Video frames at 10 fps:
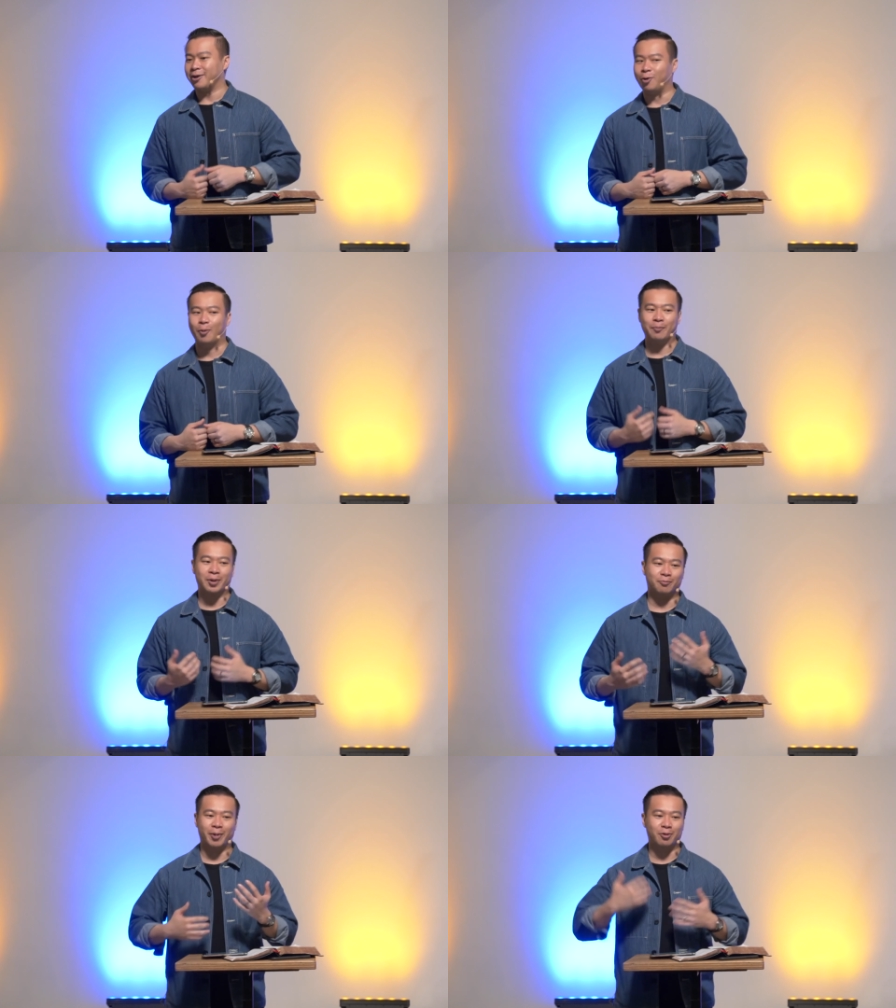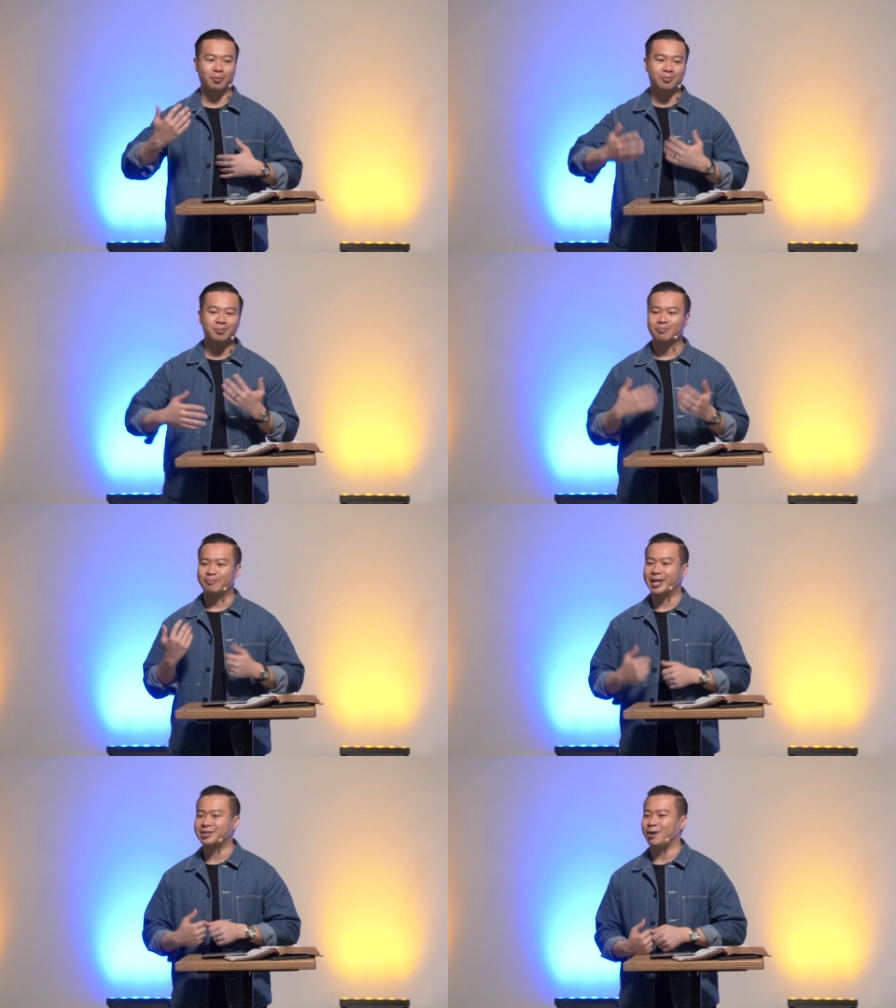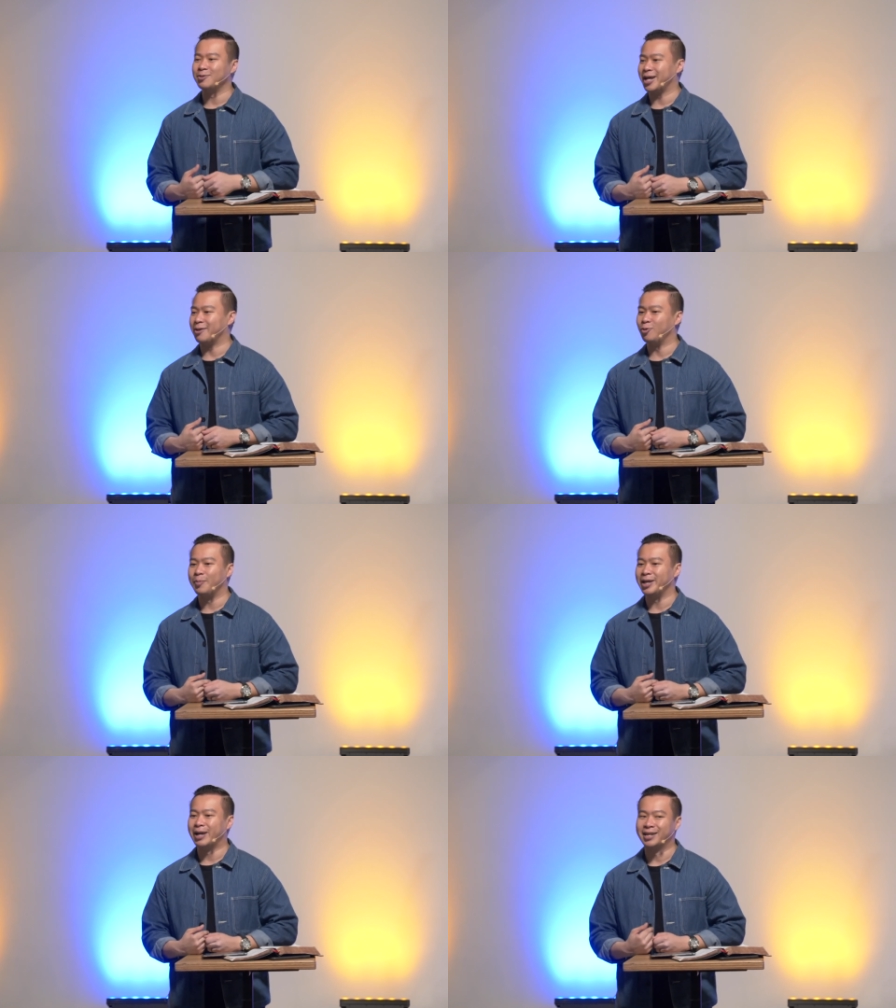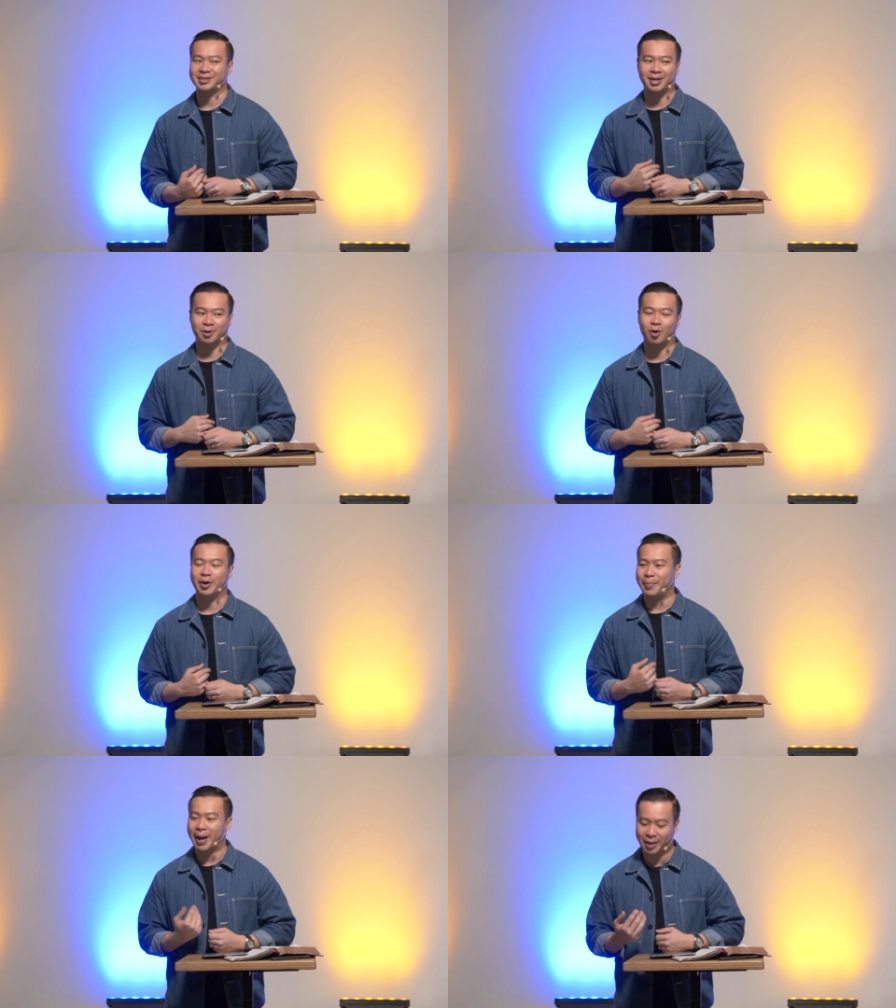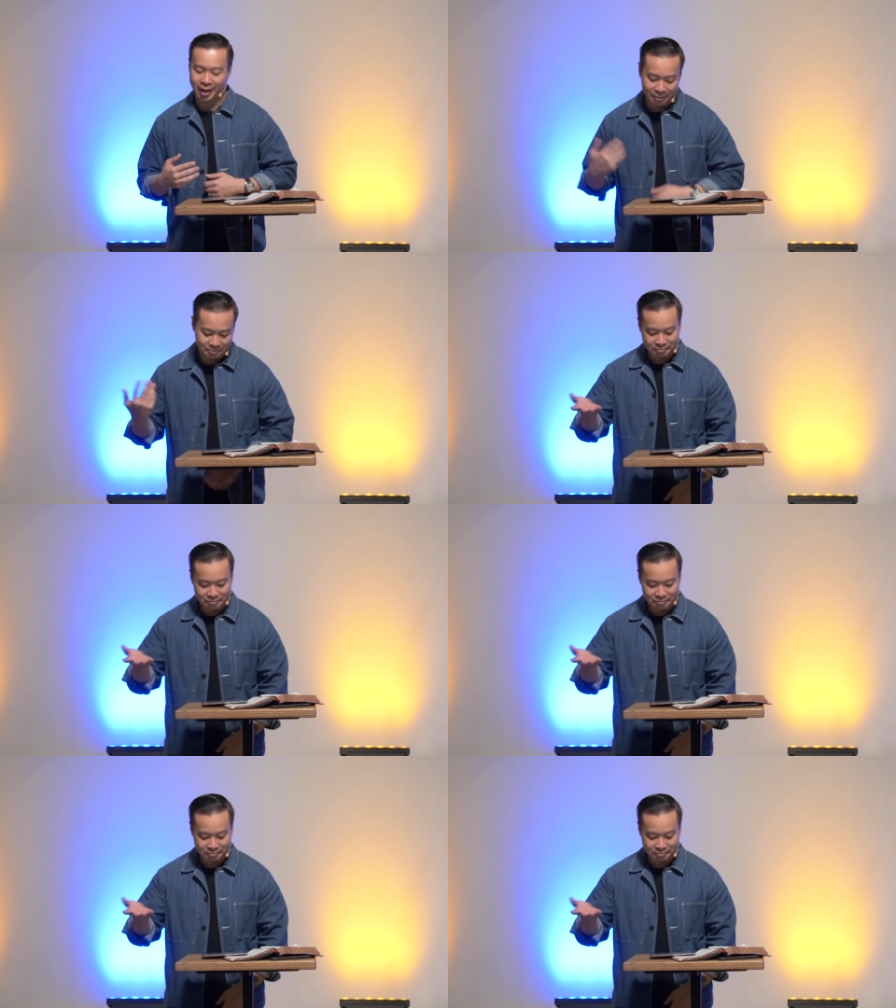You know, when, we, when you make sounds that nobody understands, you call it babbling.